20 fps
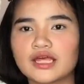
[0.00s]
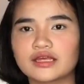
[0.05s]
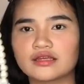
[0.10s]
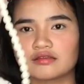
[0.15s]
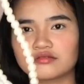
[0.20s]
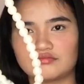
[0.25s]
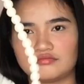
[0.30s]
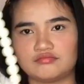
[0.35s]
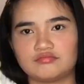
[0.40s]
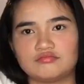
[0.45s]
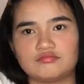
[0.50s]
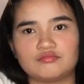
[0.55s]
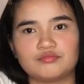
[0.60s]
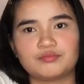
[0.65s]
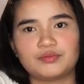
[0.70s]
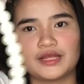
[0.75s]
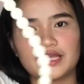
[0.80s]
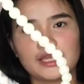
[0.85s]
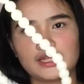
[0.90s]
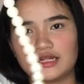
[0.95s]
like
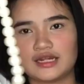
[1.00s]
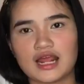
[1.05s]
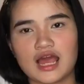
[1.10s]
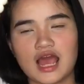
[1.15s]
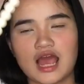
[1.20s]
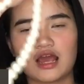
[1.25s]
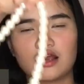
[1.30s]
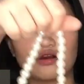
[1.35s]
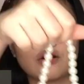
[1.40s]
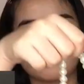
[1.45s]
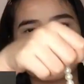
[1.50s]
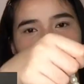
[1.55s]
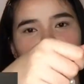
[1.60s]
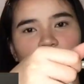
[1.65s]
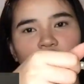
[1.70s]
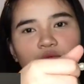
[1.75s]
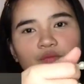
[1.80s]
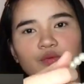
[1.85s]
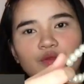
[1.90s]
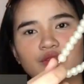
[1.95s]
plain lang
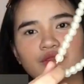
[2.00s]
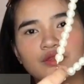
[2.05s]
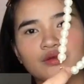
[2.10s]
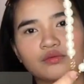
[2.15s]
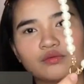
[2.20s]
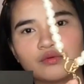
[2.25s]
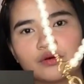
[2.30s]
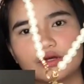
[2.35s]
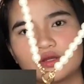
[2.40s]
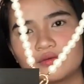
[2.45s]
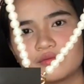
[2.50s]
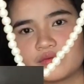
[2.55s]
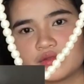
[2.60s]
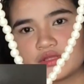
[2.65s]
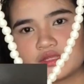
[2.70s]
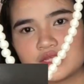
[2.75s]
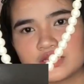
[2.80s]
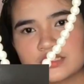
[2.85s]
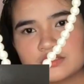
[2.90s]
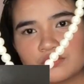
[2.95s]
or with the one
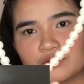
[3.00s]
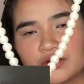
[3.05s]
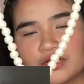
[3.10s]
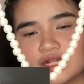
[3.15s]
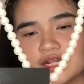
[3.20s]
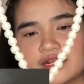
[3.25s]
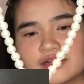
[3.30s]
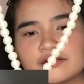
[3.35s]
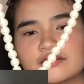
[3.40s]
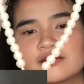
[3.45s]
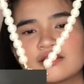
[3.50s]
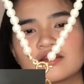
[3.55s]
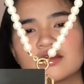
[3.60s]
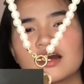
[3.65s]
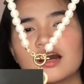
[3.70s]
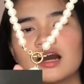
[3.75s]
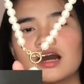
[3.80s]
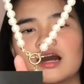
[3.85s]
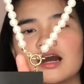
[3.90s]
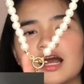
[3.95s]
with this one.
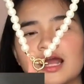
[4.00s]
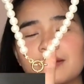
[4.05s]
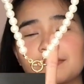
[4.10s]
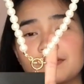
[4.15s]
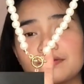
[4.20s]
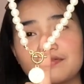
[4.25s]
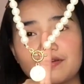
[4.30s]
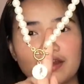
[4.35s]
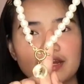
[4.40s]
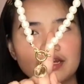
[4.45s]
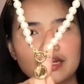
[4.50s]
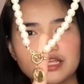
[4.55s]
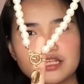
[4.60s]
I prefer